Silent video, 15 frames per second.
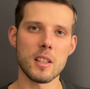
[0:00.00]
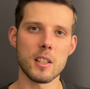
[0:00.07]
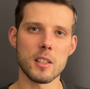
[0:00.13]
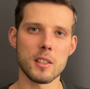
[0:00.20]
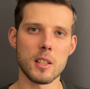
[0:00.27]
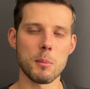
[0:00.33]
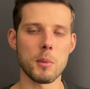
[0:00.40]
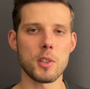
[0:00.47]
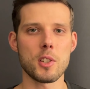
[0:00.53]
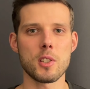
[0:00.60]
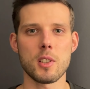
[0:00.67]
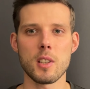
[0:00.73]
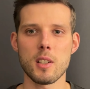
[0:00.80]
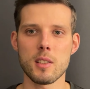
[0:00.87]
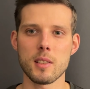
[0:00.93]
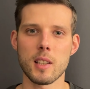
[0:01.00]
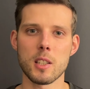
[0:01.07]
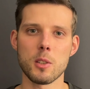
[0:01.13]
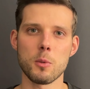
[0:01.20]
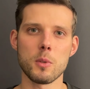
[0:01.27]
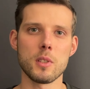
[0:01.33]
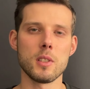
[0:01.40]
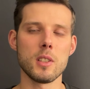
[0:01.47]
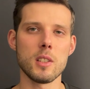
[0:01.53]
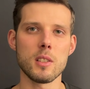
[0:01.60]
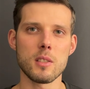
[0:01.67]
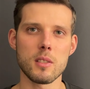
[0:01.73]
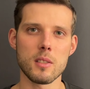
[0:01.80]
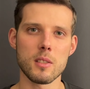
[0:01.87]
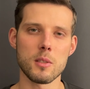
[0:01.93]
the machine that you would need
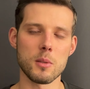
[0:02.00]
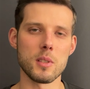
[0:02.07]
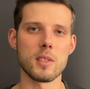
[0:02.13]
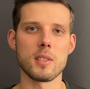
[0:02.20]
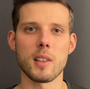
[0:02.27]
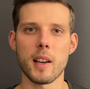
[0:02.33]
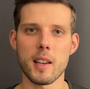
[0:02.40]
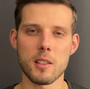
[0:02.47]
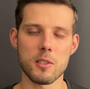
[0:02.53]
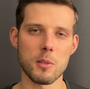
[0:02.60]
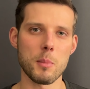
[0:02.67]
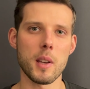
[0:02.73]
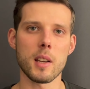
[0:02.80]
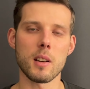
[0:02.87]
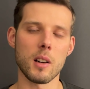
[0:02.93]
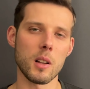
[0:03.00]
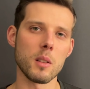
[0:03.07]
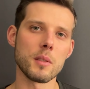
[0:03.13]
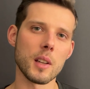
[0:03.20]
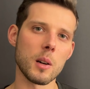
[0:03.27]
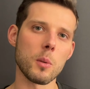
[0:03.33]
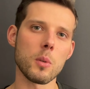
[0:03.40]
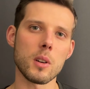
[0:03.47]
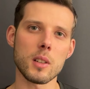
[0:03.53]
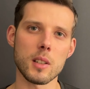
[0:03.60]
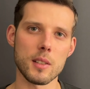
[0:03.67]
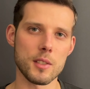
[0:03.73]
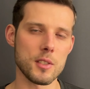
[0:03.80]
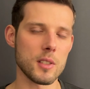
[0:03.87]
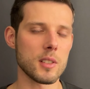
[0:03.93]
to design to make all of that work
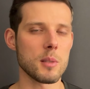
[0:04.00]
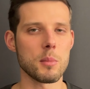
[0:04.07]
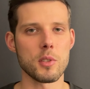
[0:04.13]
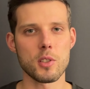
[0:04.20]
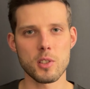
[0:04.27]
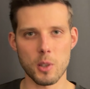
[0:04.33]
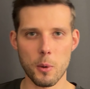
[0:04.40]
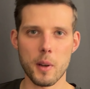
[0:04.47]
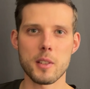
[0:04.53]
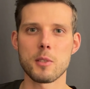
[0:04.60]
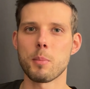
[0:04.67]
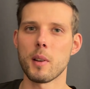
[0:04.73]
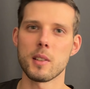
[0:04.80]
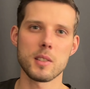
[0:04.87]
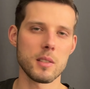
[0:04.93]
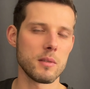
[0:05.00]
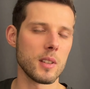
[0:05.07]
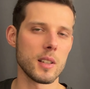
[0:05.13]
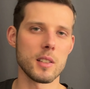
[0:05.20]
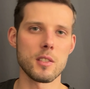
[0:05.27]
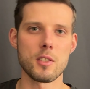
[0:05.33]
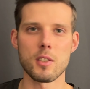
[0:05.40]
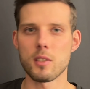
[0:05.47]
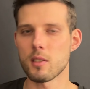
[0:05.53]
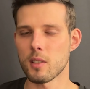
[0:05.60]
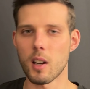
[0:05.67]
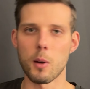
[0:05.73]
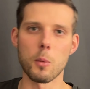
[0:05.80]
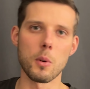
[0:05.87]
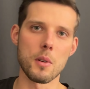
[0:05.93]
is just going to be so expensive that it's just
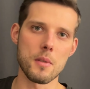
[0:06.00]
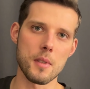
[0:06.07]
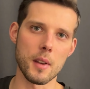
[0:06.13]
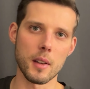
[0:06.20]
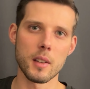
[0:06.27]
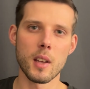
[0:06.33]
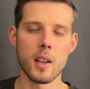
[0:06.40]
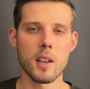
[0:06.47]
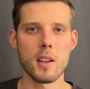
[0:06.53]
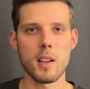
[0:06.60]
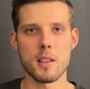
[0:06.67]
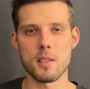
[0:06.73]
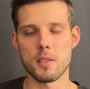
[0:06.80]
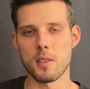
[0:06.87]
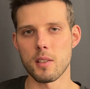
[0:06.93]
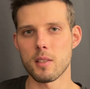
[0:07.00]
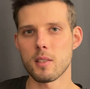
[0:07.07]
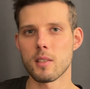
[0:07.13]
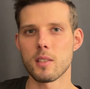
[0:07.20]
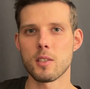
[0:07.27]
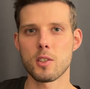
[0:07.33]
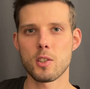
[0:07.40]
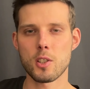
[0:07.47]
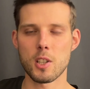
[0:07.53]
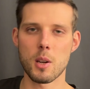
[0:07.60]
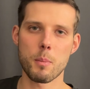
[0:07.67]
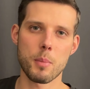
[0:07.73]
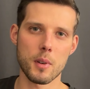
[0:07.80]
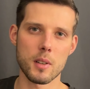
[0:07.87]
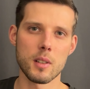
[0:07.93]
not worth it. It's just
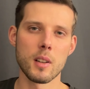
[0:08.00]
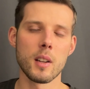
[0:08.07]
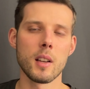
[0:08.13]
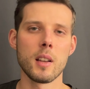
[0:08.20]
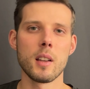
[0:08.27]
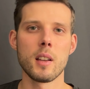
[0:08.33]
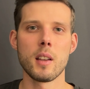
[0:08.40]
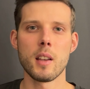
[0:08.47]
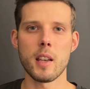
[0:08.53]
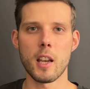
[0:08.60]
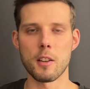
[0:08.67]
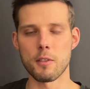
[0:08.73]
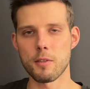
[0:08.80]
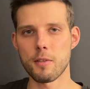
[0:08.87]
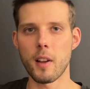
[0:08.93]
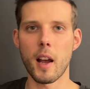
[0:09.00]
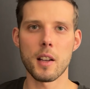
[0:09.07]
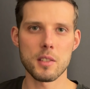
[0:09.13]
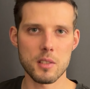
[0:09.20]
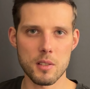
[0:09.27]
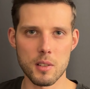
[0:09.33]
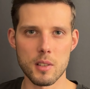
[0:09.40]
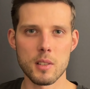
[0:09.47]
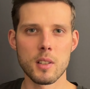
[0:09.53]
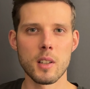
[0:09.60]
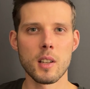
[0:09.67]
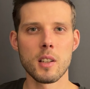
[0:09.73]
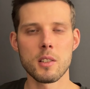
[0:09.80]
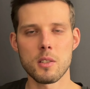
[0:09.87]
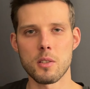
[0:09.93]
cheaper and faster
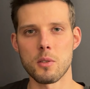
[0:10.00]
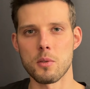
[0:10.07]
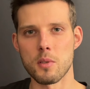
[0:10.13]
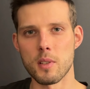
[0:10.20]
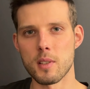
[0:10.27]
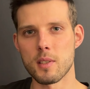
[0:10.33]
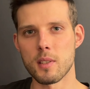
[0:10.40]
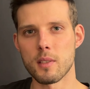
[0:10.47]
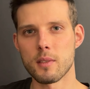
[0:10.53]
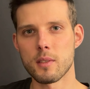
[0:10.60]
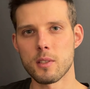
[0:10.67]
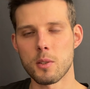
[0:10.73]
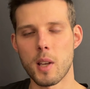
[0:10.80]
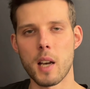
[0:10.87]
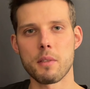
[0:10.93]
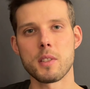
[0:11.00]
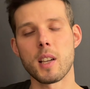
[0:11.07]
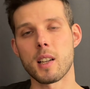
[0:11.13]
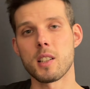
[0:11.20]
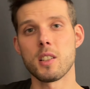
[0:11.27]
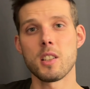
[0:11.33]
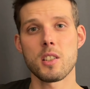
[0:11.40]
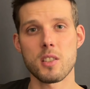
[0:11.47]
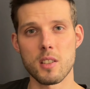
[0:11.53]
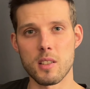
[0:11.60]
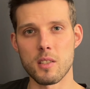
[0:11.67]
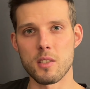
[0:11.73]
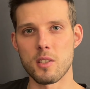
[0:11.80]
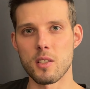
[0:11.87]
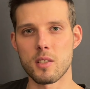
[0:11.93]
to have
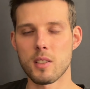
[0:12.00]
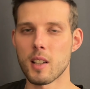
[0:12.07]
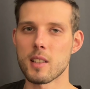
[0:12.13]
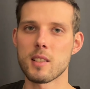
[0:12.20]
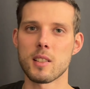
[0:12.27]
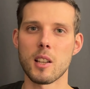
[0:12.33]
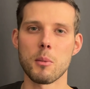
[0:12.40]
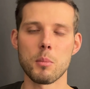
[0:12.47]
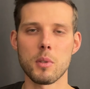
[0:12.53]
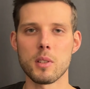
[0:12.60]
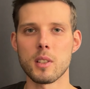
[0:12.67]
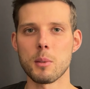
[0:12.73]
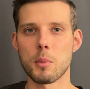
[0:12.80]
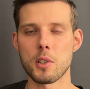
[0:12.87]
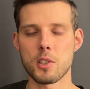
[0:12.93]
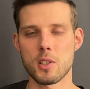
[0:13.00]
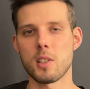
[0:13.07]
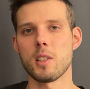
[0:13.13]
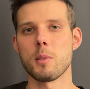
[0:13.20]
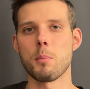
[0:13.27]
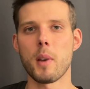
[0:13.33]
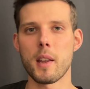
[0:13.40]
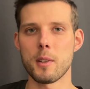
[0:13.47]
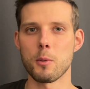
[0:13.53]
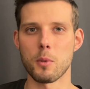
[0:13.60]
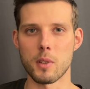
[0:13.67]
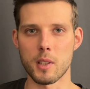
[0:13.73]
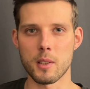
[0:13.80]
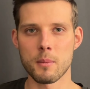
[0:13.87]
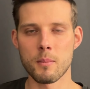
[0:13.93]
technicians just assemble the machine
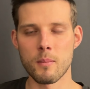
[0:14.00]
manually